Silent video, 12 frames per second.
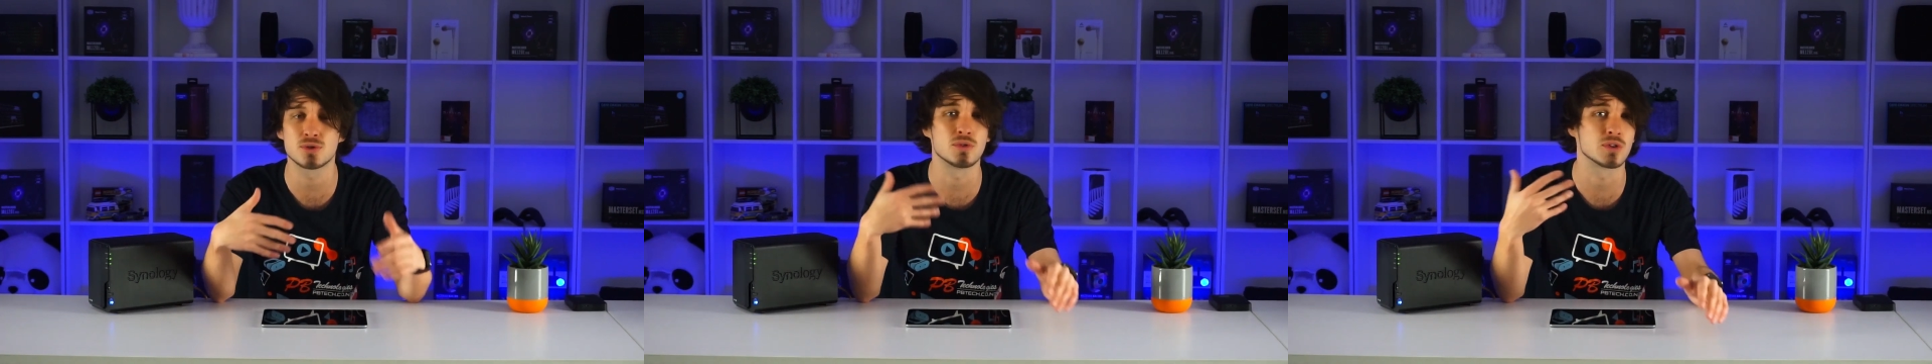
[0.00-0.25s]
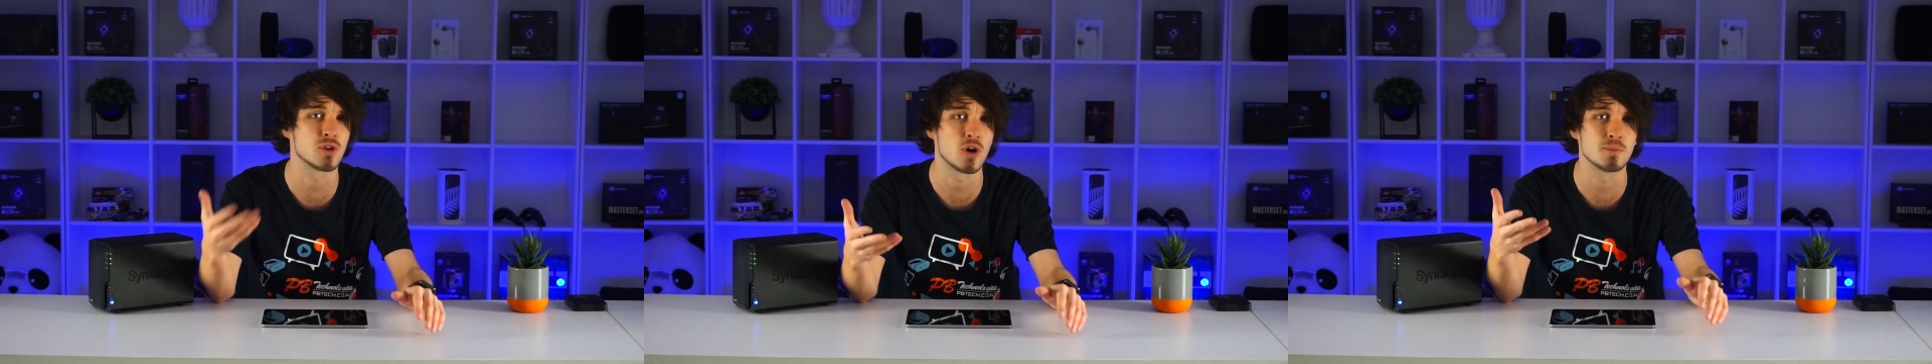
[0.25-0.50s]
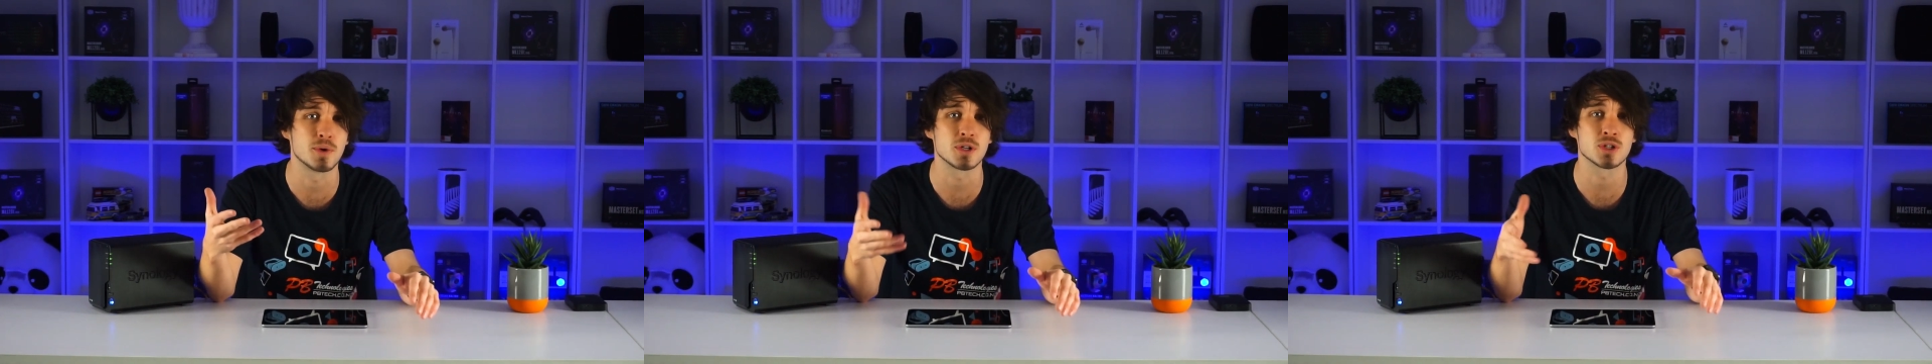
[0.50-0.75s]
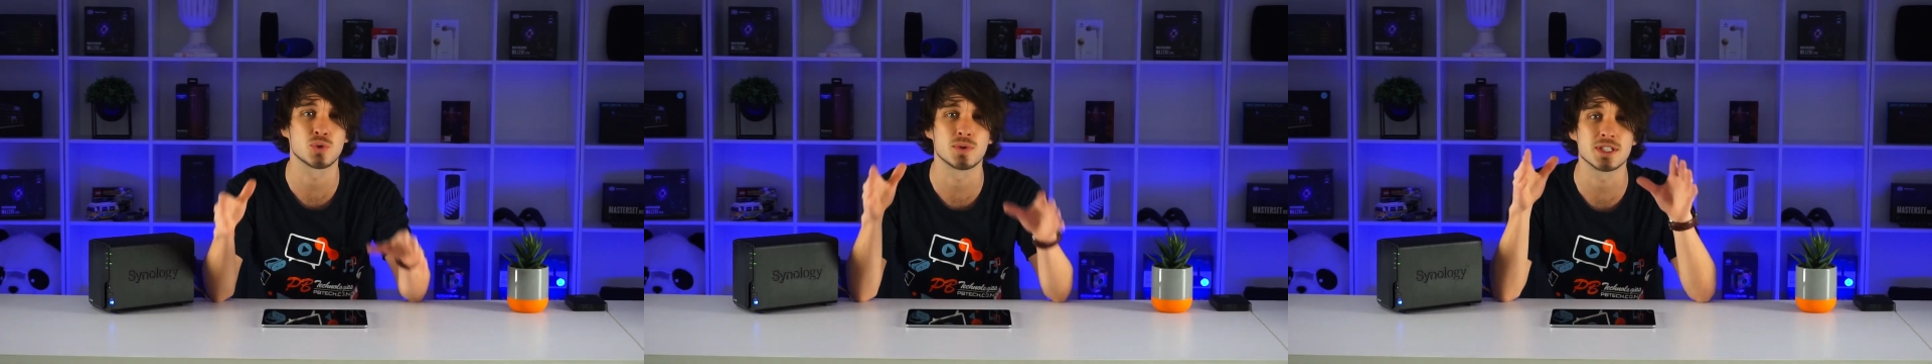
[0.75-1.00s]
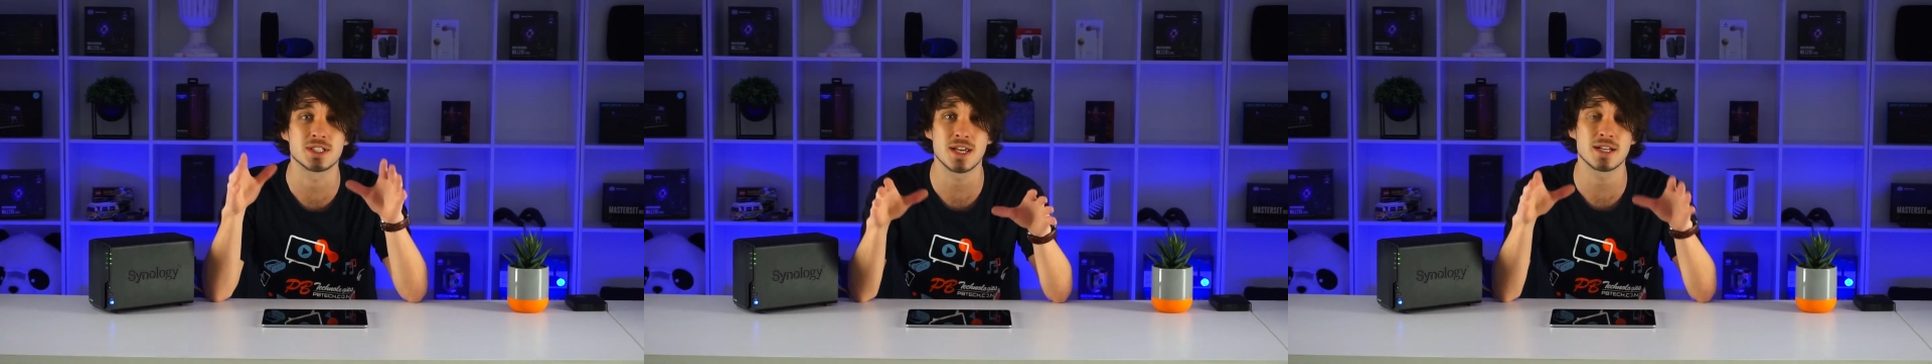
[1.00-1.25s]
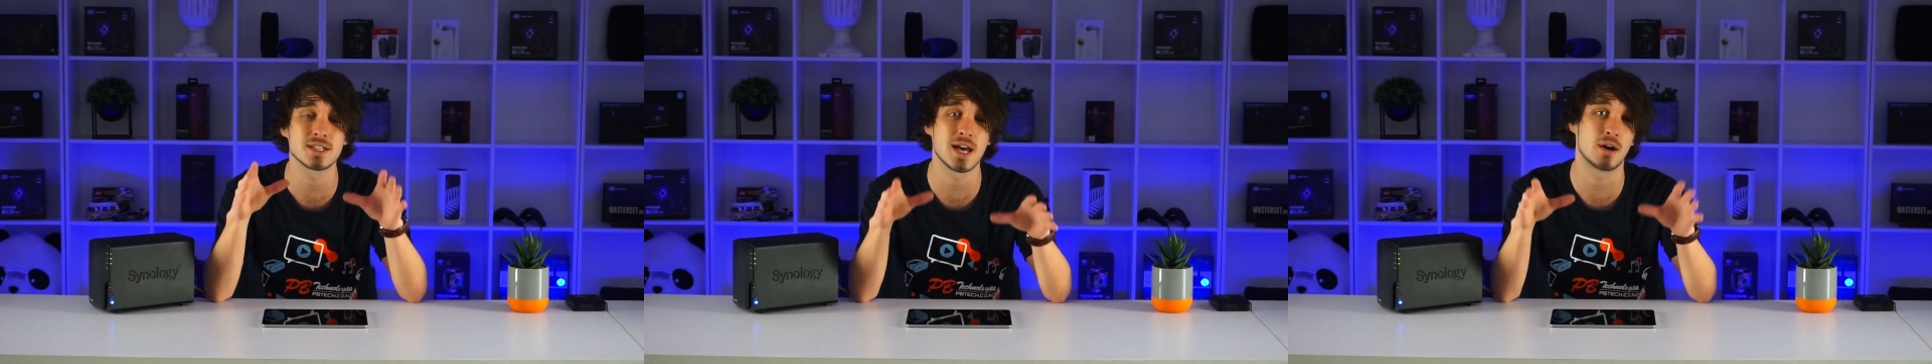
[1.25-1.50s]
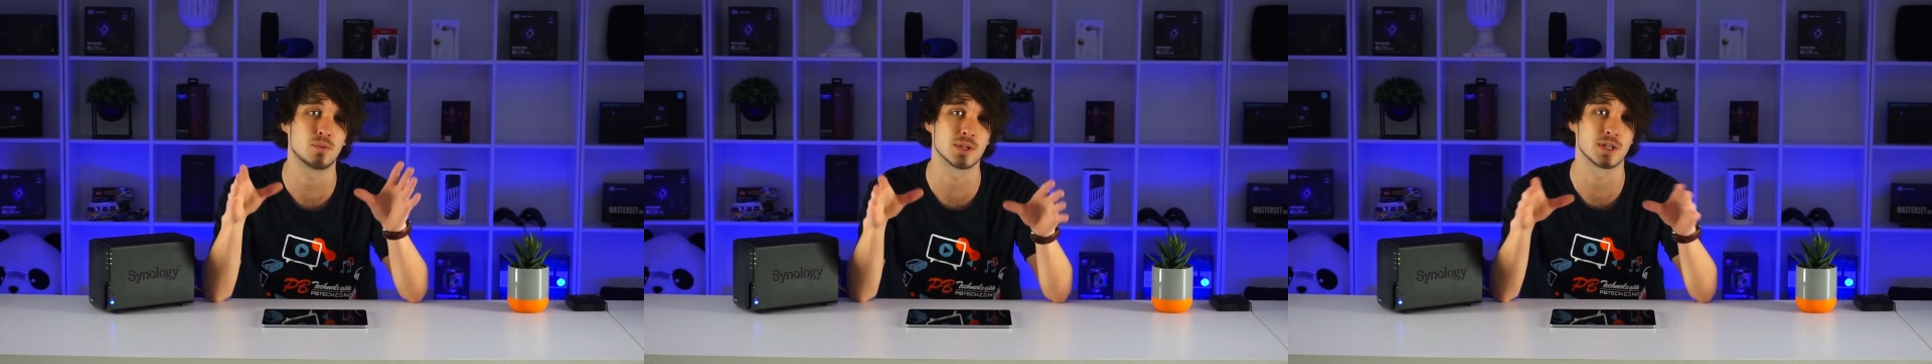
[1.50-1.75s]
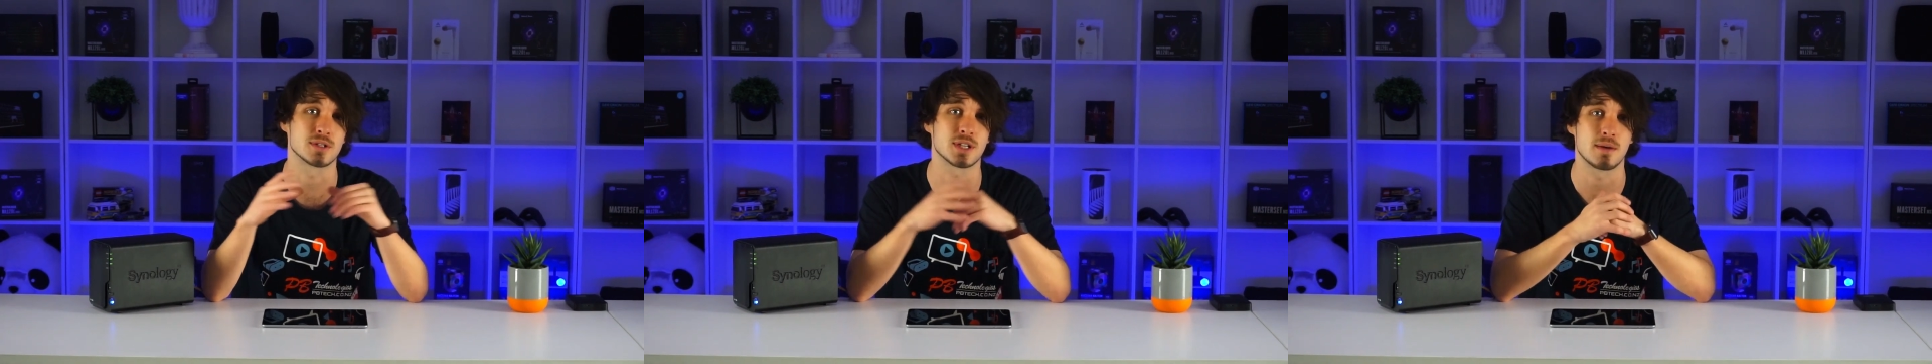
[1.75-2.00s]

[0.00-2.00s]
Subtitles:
to a Chromebook to a decked out Windows